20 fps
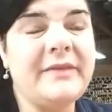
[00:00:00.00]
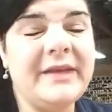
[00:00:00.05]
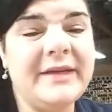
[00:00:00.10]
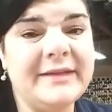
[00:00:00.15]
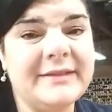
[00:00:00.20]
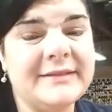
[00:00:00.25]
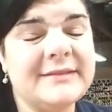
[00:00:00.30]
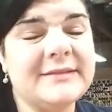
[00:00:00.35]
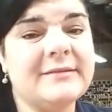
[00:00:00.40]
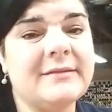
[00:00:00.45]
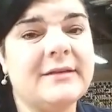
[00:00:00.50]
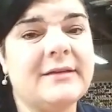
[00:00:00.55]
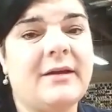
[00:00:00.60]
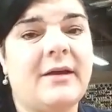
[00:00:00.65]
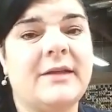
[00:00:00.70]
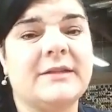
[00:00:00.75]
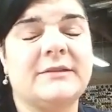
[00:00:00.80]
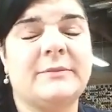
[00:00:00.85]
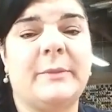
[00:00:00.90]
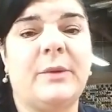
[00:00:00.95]
it's going to
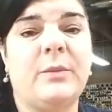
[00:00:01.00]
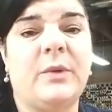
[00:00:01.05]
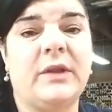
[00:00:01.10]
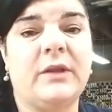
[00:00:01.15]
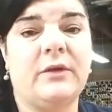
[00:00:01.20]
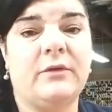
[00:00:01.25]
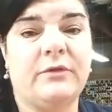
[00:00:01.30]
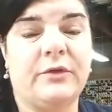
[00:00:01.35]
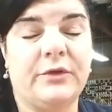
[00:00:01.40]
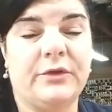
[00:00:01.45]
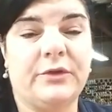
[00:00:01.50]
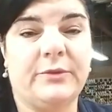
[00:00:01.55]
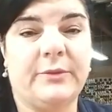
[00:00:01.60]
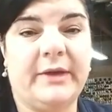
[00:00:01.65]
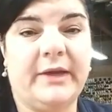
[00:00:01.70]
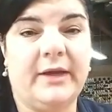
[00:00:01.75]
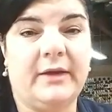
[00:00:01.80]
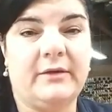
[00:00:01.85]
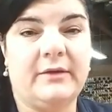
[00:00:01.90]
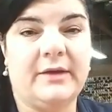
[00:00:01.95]
cost me well over
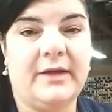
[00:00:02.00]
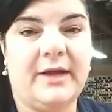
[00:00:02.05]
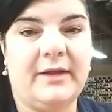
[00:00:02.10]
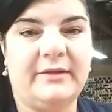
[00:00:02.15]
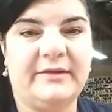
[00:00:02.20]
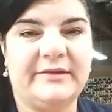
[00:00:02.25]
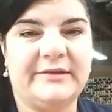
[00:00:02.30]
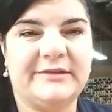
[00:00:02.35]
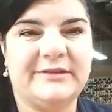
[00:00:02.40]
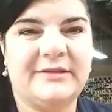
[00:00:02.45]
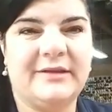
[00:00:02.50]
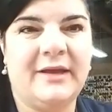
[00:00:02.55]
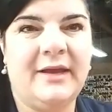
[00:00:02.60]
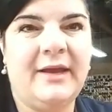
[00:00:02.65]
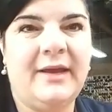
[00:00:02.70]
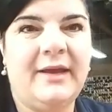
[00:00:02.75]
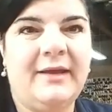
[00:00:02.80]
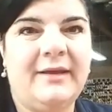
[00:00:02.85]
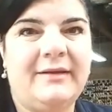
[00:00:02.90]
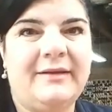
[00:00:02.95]

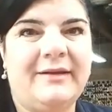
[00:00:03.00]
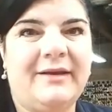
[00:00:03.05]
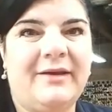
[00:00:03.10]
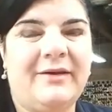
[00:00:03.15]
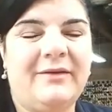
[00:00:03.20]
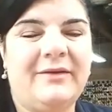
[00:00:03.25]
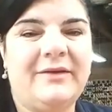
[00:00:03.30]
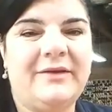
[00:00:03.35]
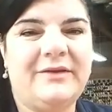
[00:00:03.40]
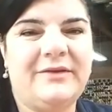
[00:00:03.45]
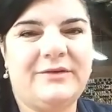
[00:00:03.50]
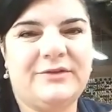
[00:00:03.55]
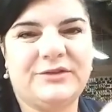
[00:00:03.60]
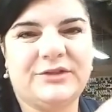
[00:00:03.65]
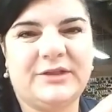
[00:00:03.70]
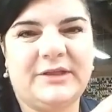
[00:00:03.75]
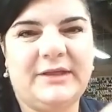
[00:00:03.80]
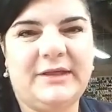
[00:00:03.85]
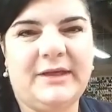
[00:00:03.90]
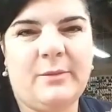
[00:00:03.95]
$300. Now,
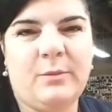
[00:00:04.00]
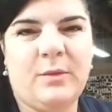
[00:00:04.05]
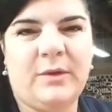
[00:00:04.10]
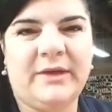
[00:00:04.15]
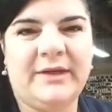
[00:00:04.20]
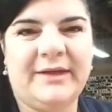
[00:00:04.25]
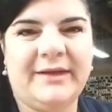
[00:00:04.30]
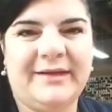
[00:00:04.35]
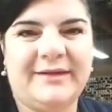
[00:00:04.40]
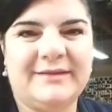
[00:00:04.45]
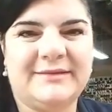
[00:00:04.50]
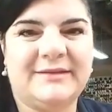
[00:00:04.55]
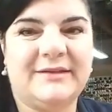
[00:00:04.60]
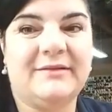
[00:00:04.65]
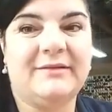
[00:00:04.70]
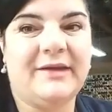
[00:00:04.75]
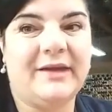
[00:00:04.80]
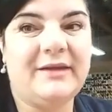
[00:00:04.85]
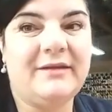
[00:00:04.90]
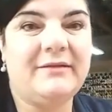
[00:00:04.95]
usually I'm one to kind of
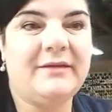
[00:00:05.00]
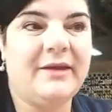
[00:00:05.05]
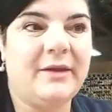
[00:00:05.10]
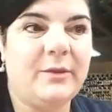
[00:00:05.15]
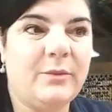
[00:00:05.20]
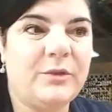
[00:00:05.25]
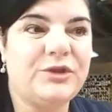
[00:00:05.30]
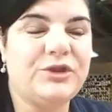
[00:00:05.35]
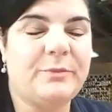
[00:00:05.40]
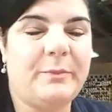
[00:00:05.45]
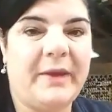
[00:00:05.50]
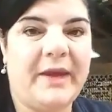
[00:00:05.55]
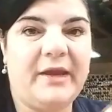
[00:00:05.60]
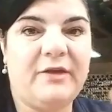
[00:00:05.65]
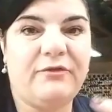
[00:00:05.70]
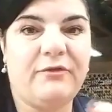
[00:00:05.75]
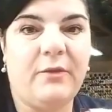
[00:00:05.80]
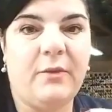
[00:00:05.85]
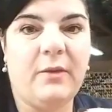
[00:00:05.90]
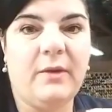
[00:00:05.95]
say, okay, you get what you pay
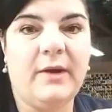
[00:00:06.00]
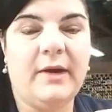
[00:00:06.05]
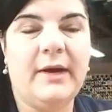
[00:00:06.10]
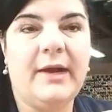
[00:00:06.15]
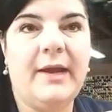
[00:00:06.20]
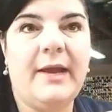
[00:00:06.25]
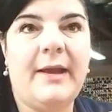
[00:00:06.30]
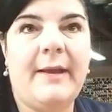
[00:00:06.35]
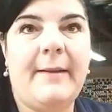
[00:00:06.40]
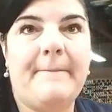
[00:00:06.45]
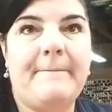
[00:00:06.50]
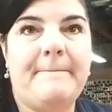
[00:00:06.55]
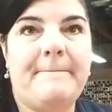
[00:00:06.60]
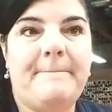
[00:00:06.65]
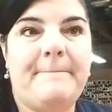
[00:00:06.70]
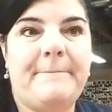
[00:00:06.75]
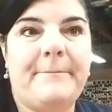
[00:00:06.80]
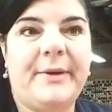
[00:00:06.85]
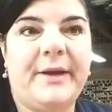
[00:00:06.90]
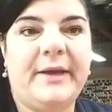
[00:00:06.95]
for,
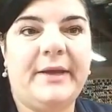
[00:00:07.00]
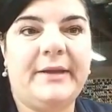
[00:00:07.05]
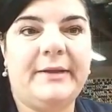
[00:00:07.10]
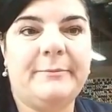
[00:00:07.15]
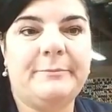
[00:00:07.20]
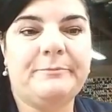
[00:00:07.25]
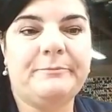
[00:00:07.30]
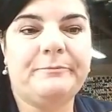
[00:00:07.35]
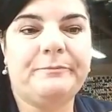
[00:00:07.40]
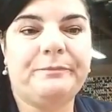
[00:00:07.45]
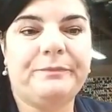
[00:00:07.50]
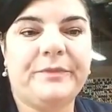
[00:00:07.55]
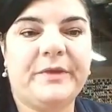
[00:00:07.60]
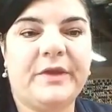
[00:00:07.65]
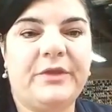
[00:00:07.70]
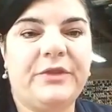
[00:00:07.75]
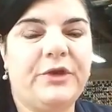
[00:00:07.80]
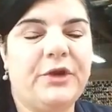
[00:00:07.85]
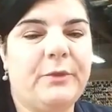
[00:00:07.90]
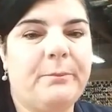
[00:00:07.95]
but
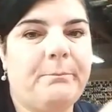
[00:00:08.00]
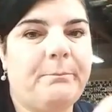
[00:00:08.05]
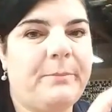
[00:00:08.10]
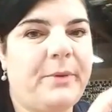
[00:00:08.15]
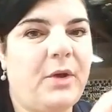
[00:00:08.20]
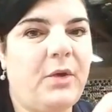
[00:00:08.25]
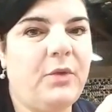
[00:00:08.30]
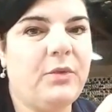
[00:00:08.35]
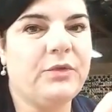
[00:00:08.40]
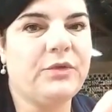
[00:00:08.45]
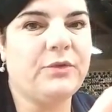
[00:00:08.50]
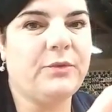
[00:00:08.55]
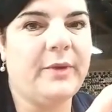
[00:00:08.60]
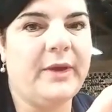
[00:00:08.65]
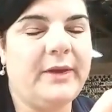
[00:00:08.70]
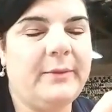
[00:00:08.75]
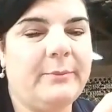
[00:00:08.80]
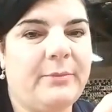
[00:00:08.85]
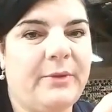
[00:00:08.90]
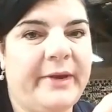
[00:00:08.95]
they're both
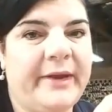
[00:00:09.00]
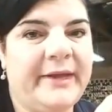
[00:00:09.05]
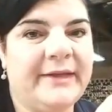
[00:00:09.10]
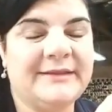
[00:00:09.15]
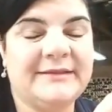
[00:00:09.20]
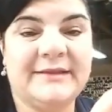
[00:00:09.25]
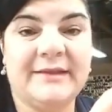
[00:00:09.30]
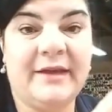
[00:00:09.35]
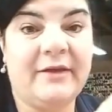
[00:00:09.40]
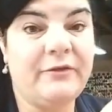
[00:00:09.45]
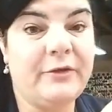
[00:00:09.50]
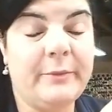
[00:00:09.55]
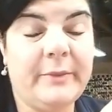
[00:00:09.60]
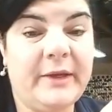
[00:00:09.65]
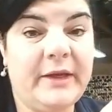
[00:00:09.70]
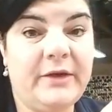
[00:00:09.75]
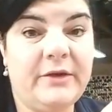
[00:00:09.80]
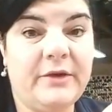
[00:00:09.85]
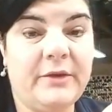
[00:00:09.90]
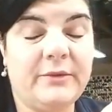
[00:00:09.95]
great brands and
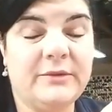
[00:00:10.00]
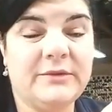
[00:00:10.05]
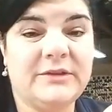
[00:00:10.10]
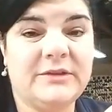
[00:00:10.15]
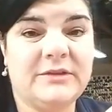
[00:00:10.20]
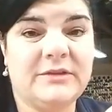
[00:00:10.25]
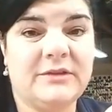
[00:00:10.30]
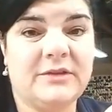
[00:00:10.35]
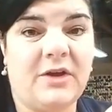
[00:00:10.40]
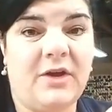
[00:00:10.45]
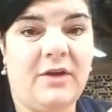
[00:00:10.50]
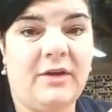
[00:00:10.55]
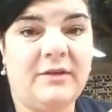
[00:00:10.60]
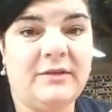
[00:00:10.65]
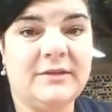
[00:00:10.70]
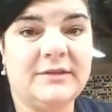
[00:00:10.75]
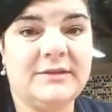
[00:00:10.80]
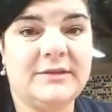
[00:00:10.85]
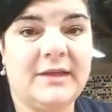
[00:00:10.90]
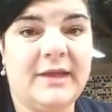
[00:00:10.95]
everybody knows
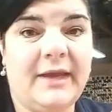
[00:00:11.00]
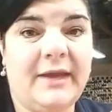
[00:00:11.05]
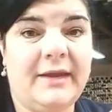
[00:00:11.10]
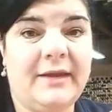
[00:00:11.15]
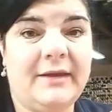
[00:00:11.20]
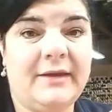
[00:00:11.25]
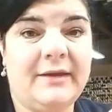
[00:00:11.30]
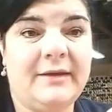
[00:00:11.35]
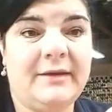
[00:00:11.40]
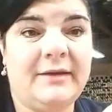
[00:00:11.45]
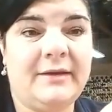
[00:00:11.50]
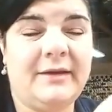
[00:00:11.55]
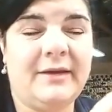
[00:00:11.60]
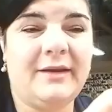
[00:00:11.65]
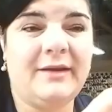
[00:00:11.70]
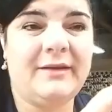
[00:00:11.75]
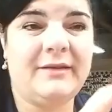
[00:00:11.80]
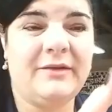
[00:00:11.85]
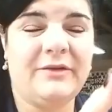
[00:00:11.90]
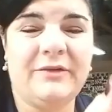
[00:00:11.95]
Stalls and
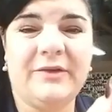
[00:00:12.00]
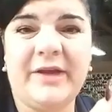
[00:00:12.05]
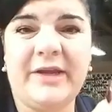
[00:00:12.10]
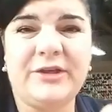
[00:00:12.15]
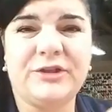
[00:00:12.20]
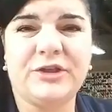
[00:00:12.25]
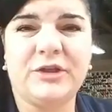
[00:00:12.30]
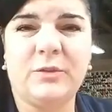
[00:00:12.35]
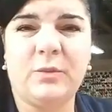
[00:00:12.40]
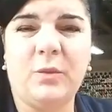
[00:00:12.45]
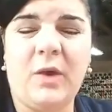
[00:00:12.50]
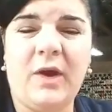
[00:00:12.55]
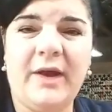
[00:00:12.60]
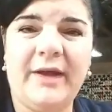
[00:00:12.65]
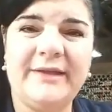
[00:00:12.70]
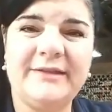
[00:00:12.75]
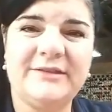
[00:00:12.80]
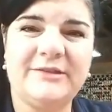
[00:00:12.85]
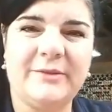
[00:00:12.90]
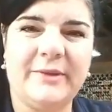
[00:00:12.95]
they're
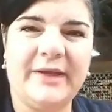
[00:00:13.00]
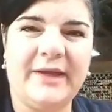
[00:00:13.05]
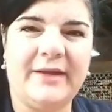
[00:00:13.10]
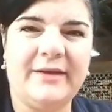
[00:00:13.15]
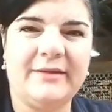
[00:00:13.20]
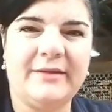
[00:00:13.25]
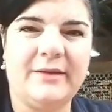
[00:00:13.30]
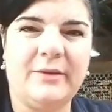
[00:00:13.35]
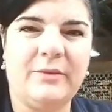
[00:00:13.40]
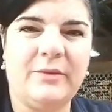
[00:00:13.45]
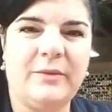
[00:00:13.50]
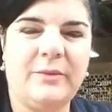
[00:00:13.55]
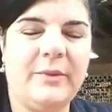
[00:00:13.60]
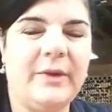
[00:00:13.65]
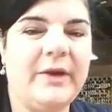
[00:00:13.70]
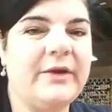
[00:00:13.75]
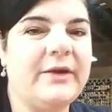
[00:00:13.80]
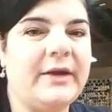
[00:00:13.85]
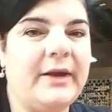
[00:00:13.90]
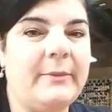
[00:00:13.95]
nationwide. So I kind of thought, well,
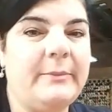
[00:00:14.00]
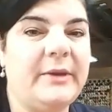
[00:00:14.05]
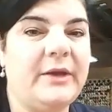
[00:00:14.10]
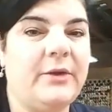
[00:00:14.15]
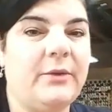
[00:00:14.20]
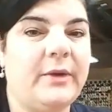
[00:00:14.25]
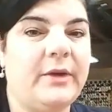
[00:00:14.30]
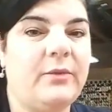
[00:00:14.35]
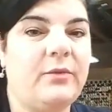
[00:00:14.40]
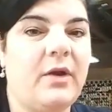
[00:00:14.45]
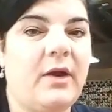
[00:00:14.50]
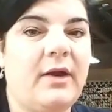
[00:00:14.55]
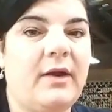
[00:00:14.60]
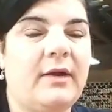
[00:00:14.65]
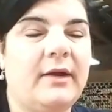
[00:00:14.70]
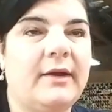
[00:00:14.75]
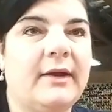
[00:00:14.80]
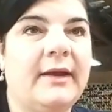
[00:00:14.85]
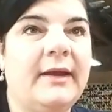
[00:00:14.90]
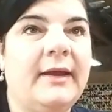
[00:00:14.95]
where could I be going
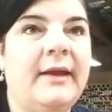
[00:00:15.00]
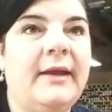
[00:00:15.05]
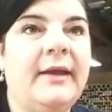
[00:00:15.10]
wrong?